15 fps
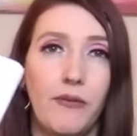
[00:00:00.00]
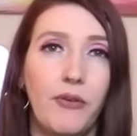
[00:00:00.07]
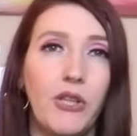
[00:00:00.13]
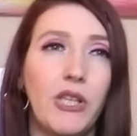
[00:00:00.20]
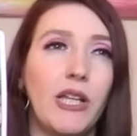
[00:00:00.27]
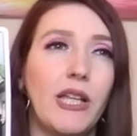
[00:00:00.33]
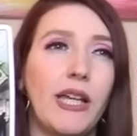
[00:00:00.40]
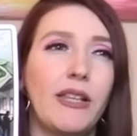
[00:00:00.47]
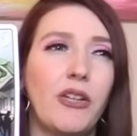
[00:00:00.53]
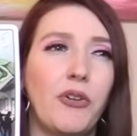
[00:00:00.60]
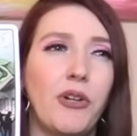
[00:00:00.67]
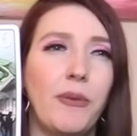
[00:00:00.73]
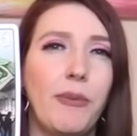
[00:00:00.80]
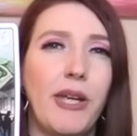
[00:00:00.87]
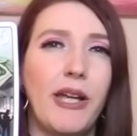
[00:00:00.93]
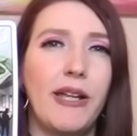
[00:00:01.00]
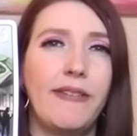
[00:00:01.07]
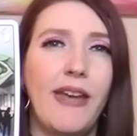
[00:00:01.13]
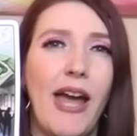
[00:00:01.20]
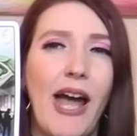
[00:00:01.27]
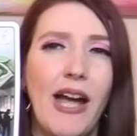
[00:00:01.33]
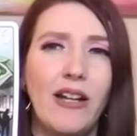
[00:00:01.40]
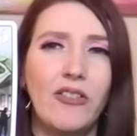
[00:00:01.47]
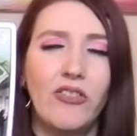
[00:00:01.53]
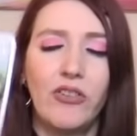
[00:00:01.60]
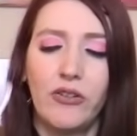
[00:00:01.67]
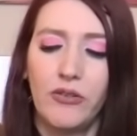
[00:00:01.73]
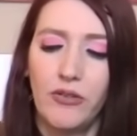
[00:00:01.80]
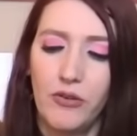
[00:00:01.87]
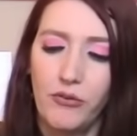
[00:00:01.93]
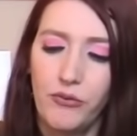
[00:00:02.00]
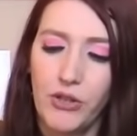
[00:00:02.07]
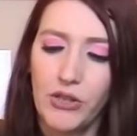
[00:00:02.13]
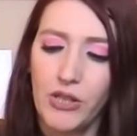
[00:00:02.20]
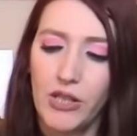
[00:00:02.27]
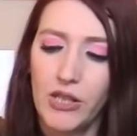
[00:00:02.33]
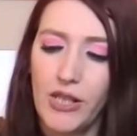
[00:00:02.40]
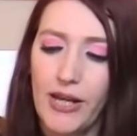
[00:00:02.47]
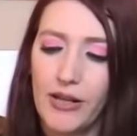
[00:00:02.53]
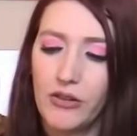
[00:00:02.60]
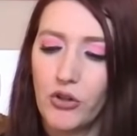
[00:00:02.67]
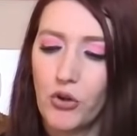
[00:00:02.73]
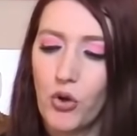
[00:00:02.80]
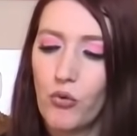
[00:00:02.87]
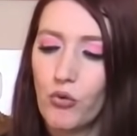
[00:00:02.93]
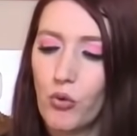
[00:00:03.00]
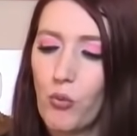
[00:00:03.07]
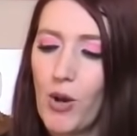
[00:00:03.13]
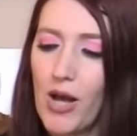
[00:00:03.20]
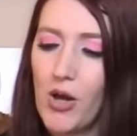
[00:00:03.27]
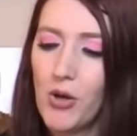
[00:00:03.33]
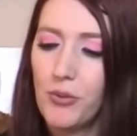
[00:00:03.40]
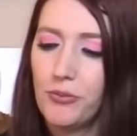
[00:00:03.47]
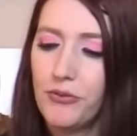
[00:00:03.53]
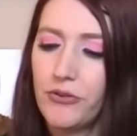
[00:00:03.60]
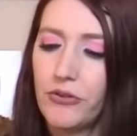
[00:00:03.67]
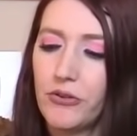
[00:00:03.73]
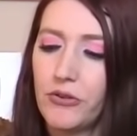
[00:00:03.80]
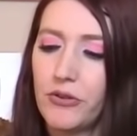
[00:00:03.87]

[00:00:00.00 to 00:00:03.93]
feeling like they're being attacked feeling like they're overwhelmed